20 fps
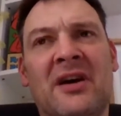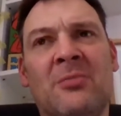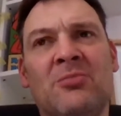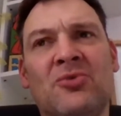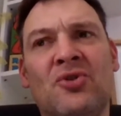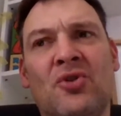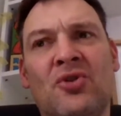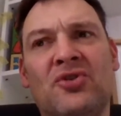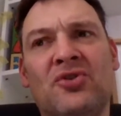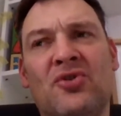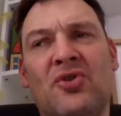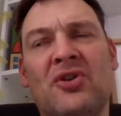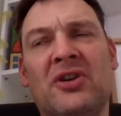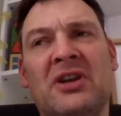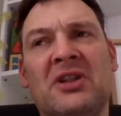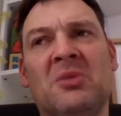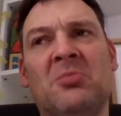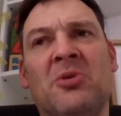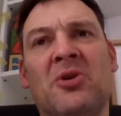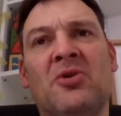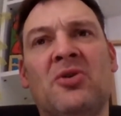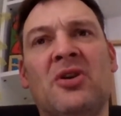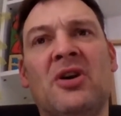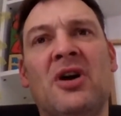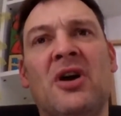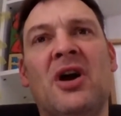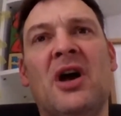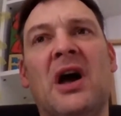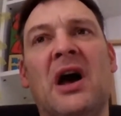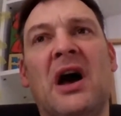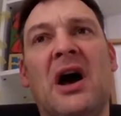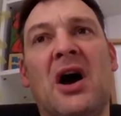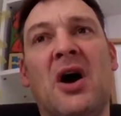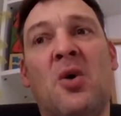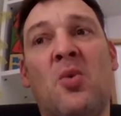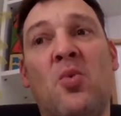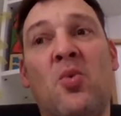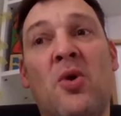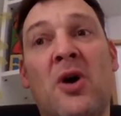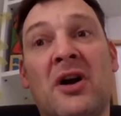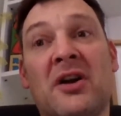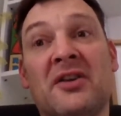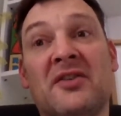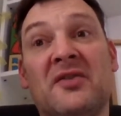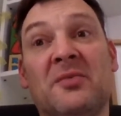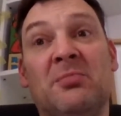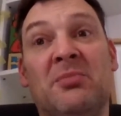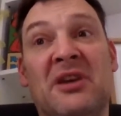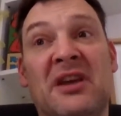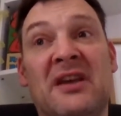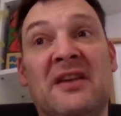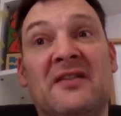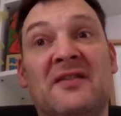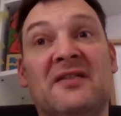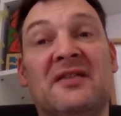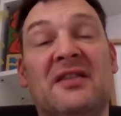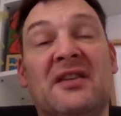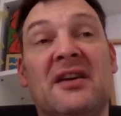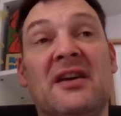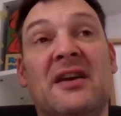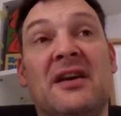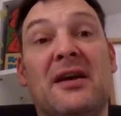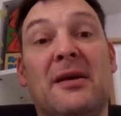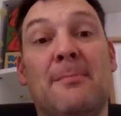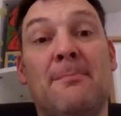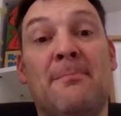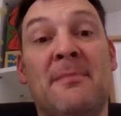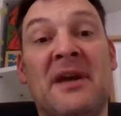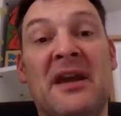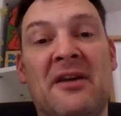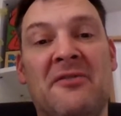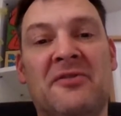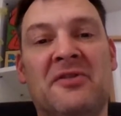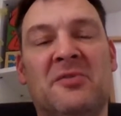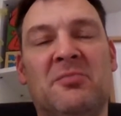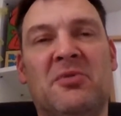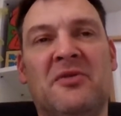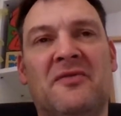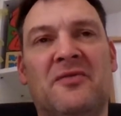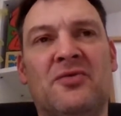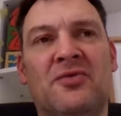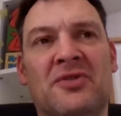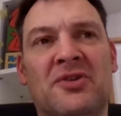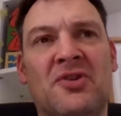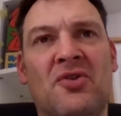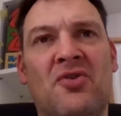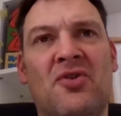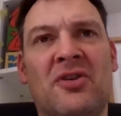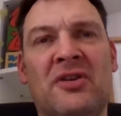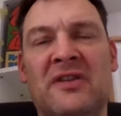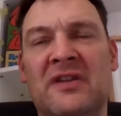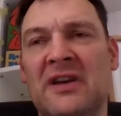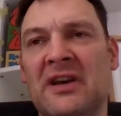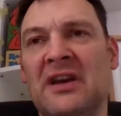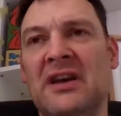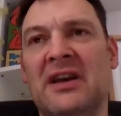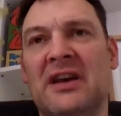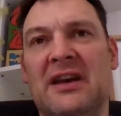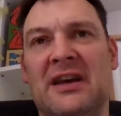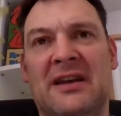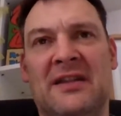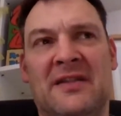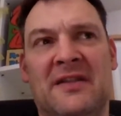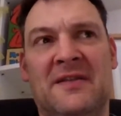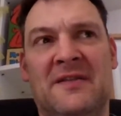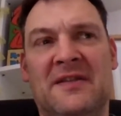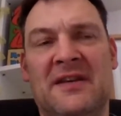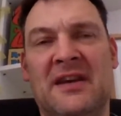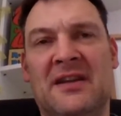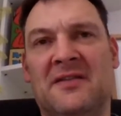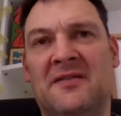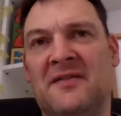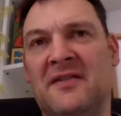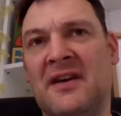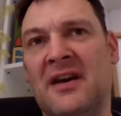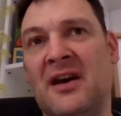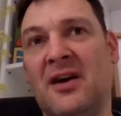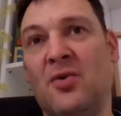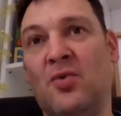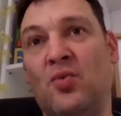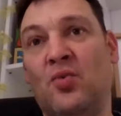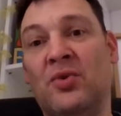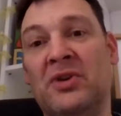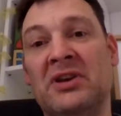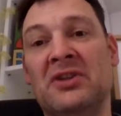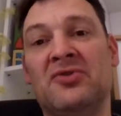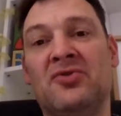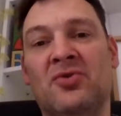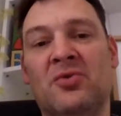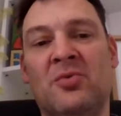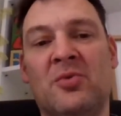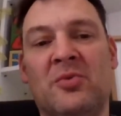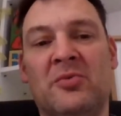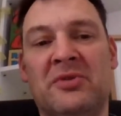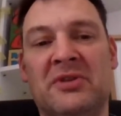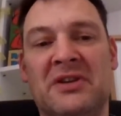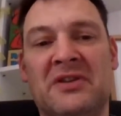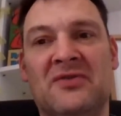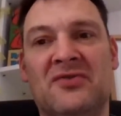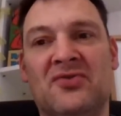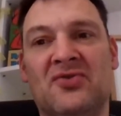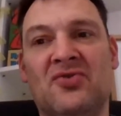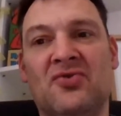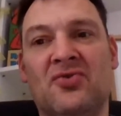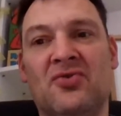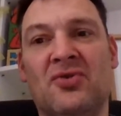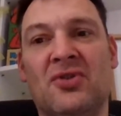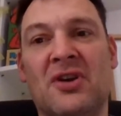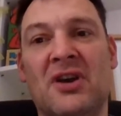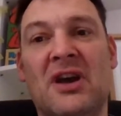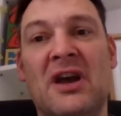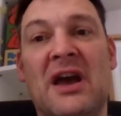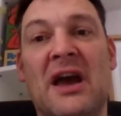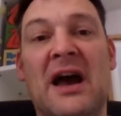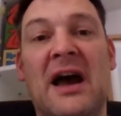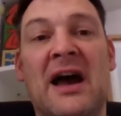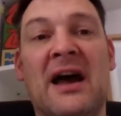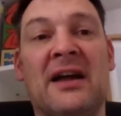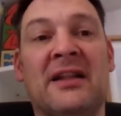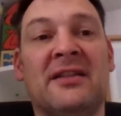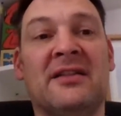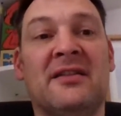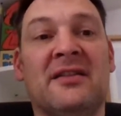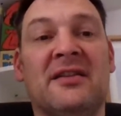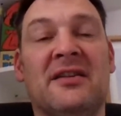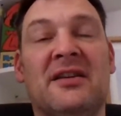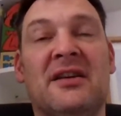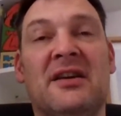I'm not talking about a works-based merit before God in the sense that we do what we need to do and